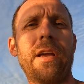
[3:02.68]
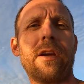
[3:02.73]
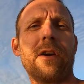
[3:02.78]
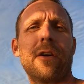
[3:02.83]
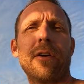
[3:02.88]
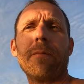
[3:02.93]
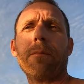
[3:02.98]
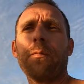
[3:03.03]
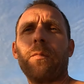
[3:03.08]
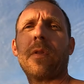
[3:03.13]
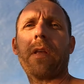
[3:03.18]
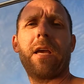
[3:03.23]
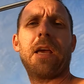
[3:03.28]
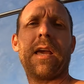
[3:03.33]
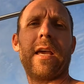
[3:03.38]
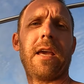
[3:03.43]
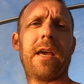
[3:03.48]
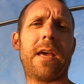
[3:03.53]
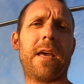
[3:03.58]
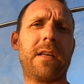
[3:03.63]
anchor
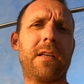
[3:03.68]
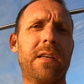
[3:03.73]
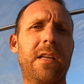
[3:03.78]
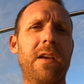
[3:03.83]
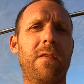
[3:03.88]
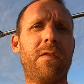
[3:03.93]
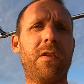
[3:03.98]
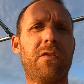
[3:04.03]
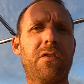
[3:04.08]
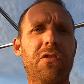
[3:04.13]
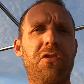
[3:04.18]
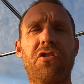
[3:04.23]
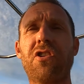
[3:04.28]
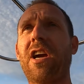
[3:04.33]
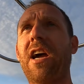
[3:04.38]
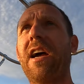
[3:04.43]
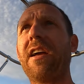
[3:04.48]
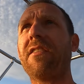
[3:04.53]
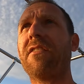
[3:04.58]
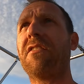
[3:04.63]
and give this a
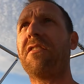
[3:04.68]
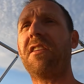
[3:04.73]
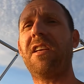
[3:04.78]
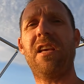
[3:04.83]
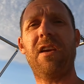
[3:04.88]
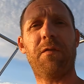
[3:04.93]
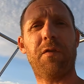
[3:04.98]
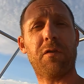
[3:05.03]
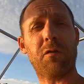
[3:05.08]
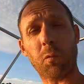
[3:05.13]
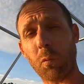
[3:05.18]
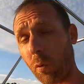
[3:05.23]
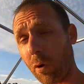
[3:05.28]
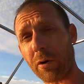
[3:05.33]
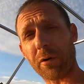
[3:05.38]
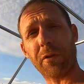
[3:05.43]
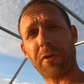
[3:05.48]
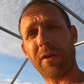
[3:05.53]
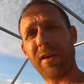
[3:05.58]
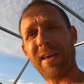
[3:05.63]
shot and see if it's
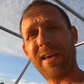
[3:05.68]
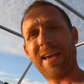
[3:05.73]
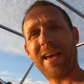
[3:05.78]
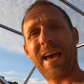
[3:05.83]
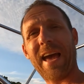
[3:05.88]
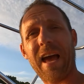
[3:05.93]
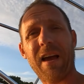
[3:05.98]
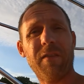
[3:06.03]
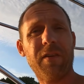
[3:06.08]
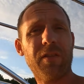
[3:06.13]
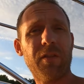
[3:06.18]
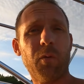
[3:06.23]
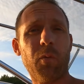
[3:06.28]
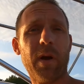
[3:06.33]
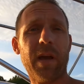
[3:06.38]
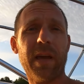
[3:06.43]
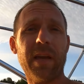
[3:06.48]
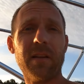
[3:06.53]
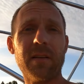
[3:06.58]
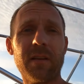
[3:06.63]
worth having the
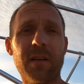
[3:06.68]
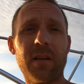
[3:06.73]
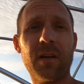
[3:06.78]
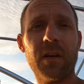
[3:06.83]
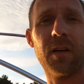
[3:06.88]
weight.